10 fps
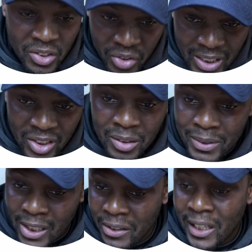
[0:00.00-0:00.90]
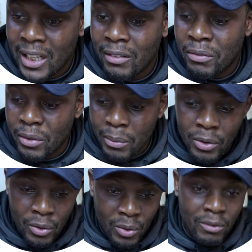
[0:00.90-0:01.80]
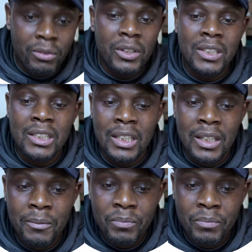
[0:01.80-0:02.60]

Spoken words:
transcript directly from your university.